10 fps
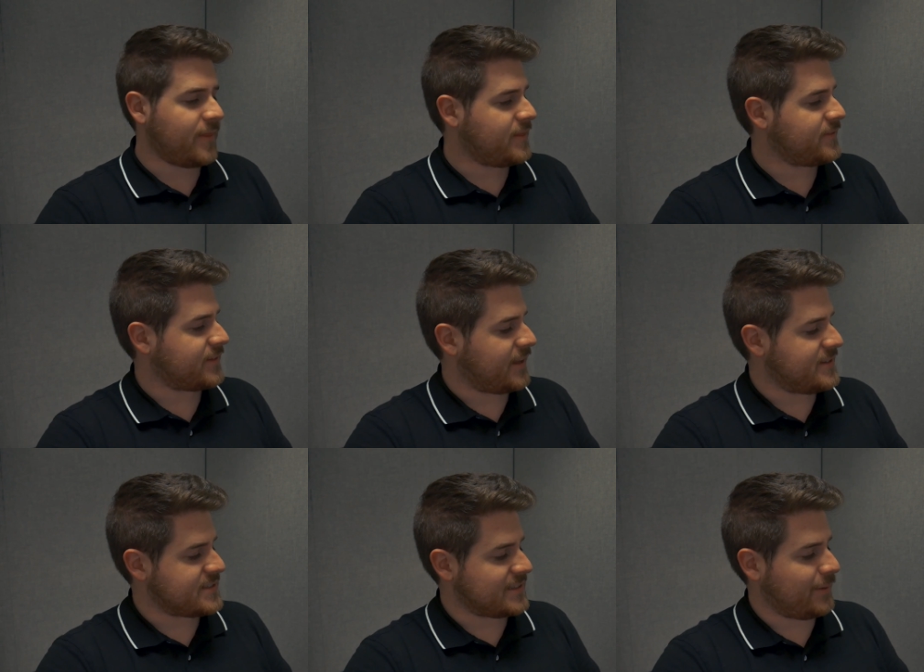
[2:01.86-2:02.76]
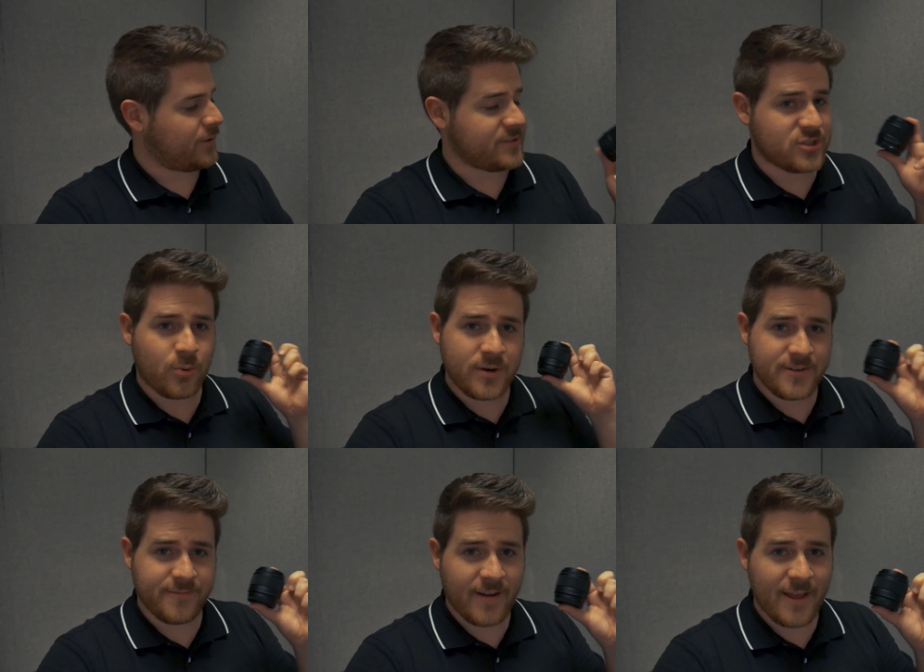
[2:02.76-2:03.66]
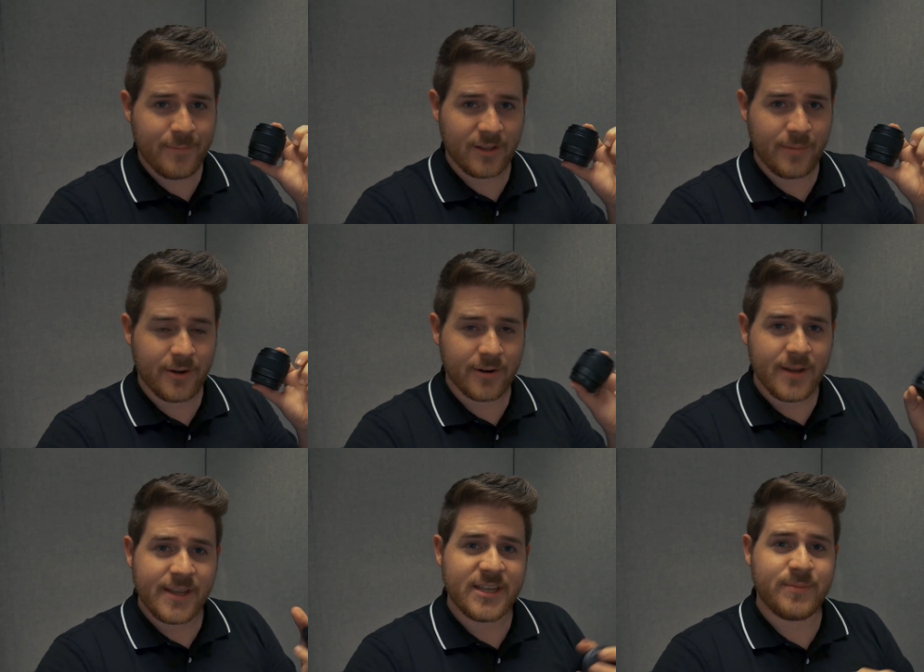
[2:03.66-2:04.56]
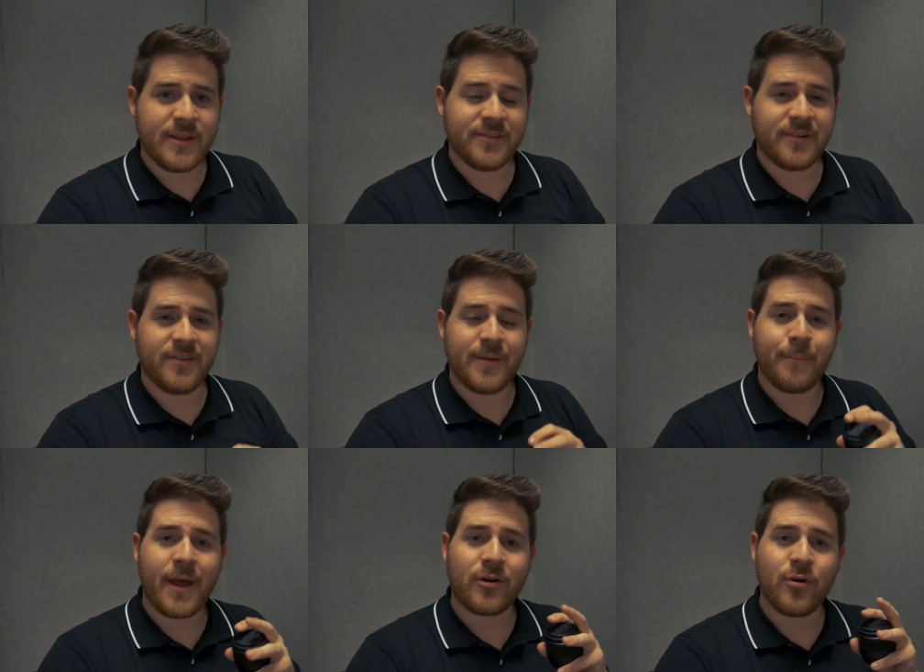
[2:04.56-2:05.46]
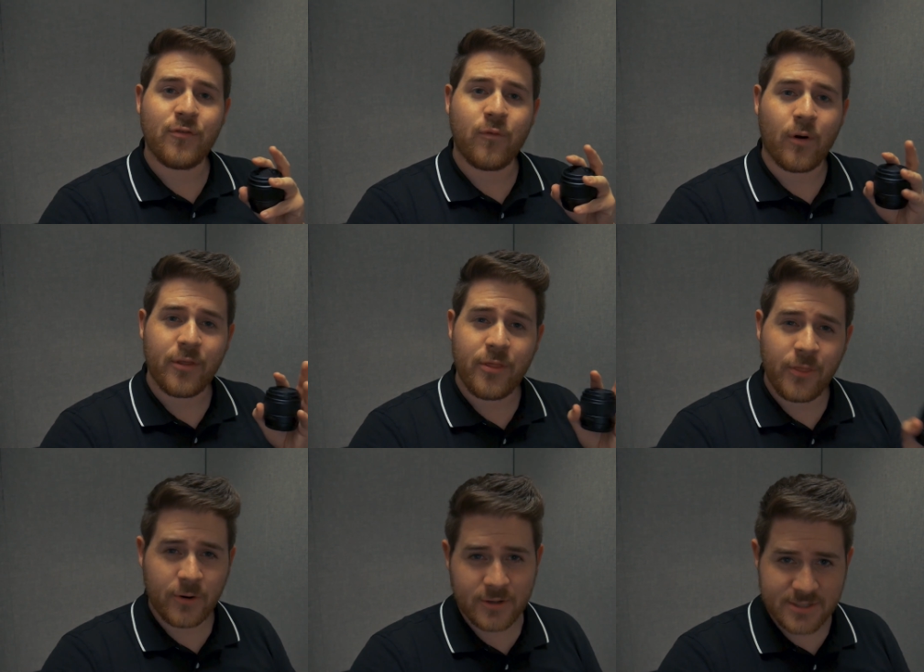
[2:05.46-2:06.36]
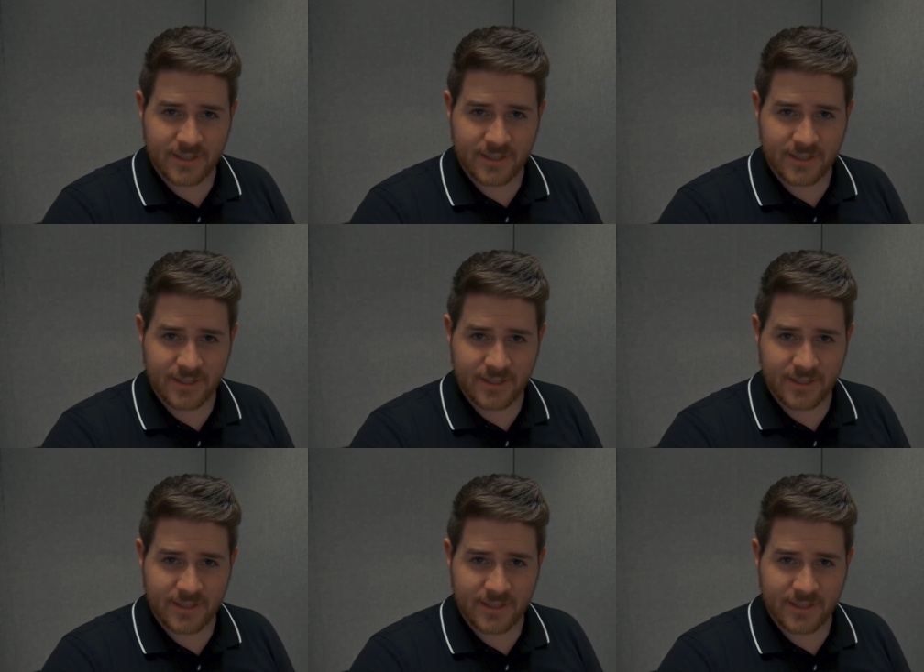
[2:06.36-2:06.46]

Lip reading: this lens is labeled as a 25mm is because it is a micro four thirds